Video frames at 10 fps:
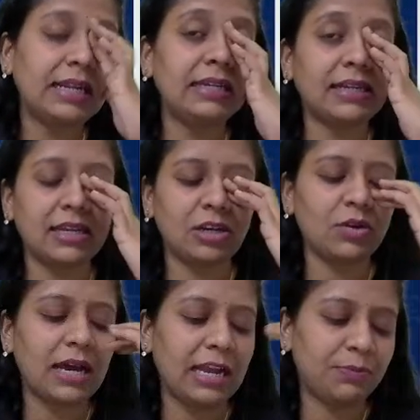Inter
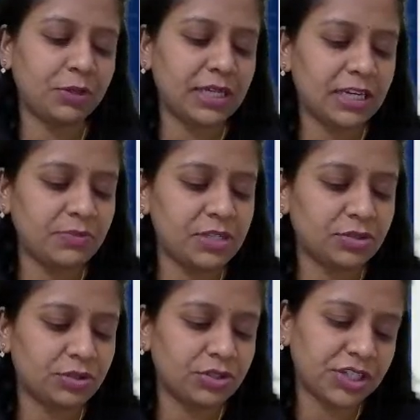lo hypodermis
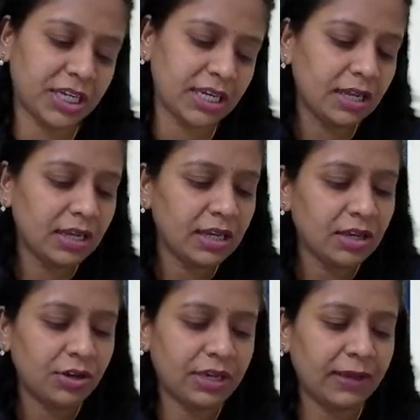gurunchi.
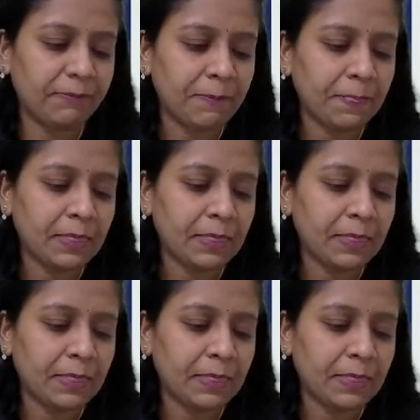Okay.